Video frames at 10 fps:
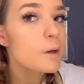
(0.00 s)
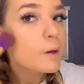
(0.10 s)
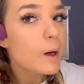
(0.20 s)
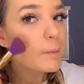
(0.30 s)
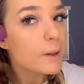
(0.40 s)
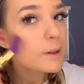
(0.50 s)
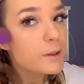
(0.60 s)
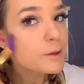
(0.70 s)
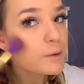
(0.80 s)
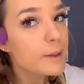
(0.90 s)
I'm not going
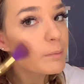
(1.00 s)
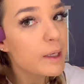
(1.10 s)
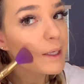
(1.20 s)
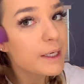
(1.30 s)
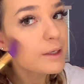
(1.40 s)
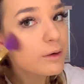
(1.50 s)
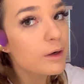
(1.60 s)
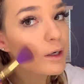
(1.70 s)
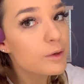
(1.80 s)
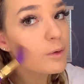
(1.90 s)
to do like baking or
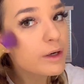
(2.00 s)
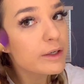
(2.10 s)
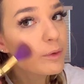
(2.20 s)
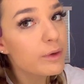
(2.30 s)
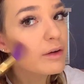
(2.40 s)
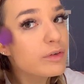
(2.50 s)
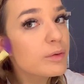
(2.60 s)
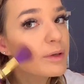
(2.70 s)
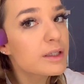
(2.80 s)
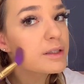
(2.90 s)
contouring or whatever
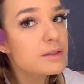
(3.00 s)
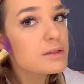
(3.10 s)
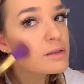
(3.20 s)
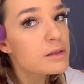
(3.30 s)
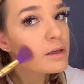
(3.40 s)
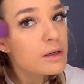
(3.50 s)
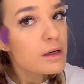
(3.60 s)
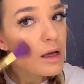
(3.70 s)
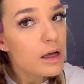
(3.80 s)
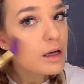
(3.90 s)
because
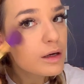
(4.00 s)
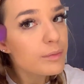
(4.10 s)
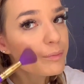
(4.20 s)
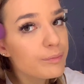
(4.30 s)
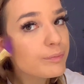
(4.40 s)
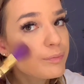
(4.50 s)
um,